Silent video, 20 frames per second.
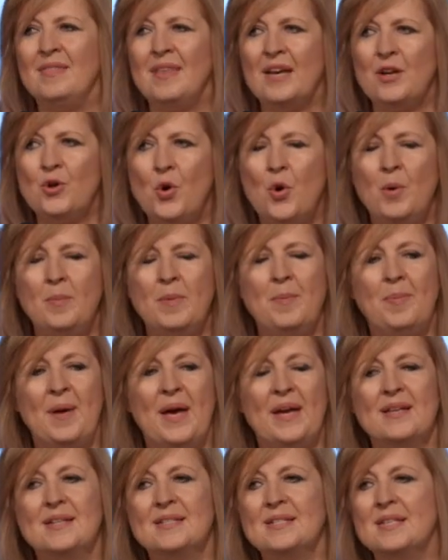they called me
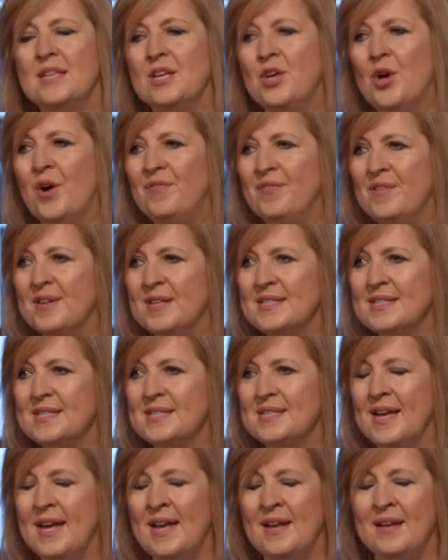back into the
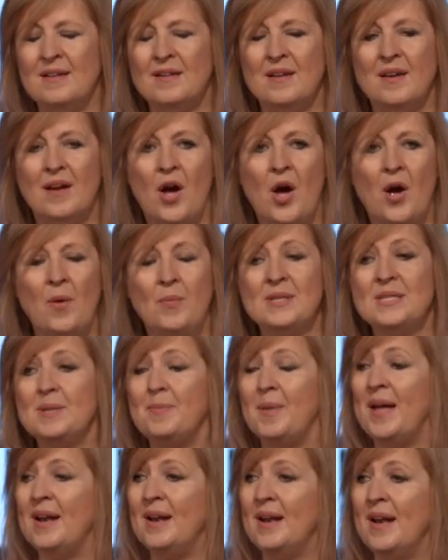office, and I was
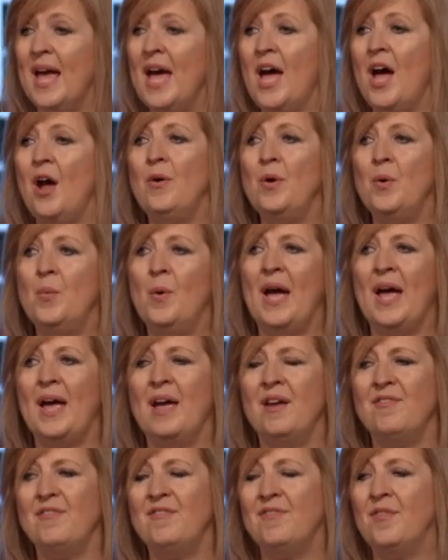about an hour
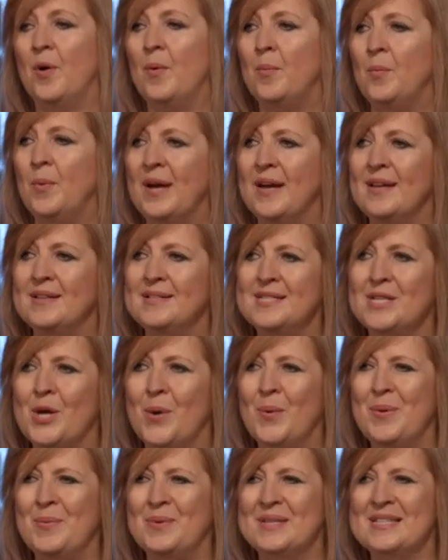away from where
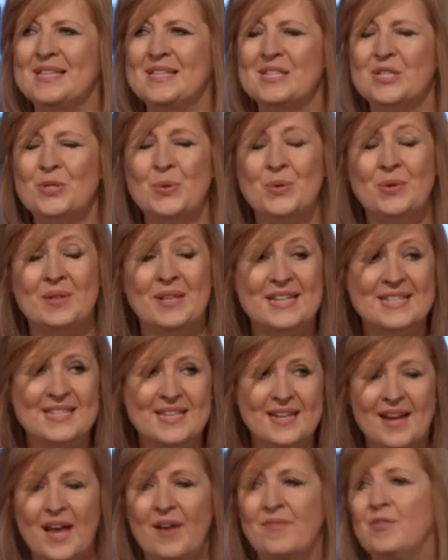Zoe was at school, and they
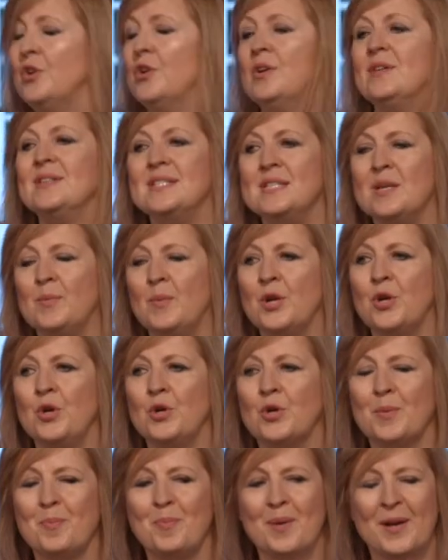said, Have you got someone
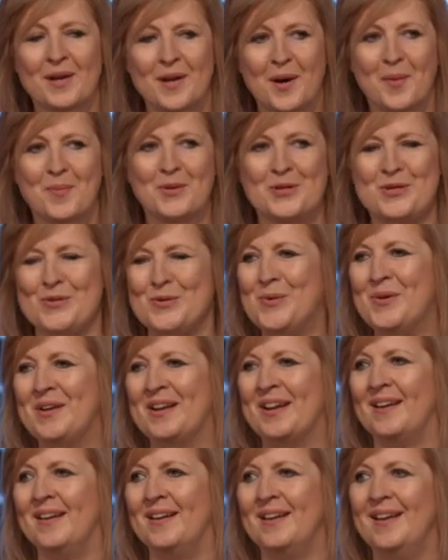who can pick up your
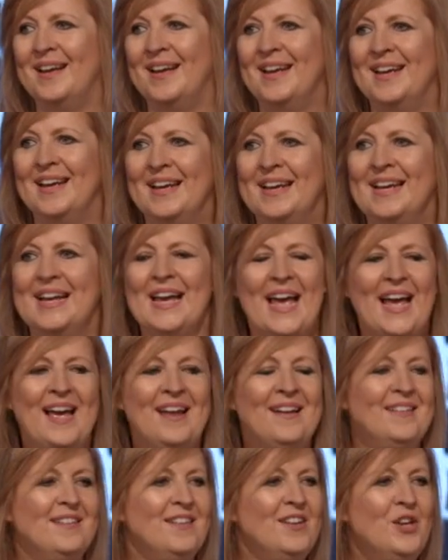daughter?
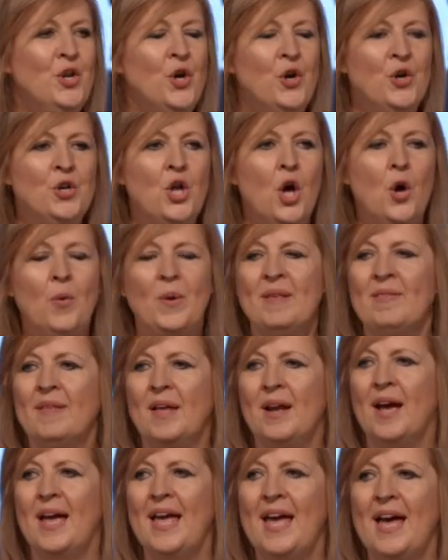And, you know, knowing
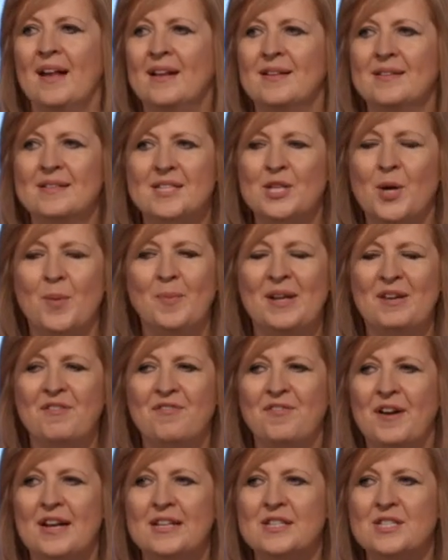that I had so many
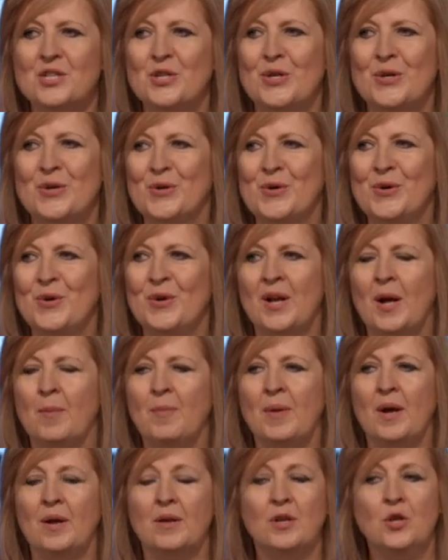friends who could,
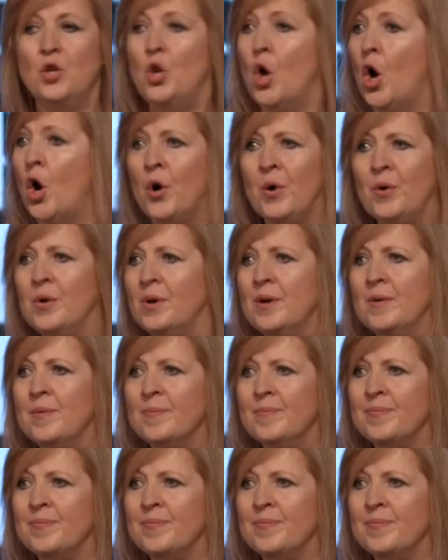I'm like, No.